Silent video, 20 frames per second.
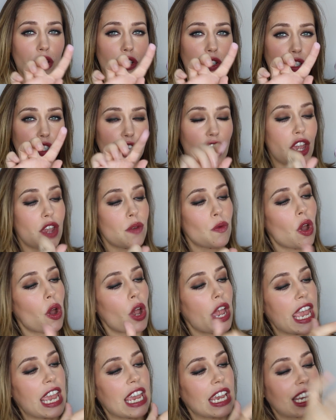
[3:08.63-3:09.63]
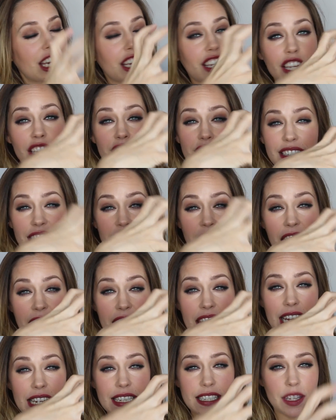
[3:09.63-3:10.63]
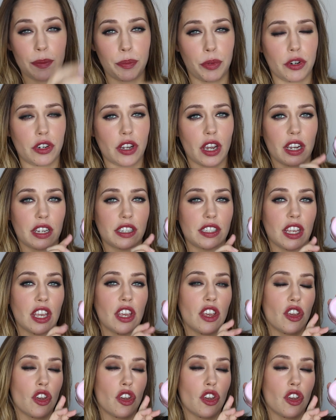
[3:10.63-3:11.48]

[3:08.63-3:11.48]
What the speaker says: So it contains the product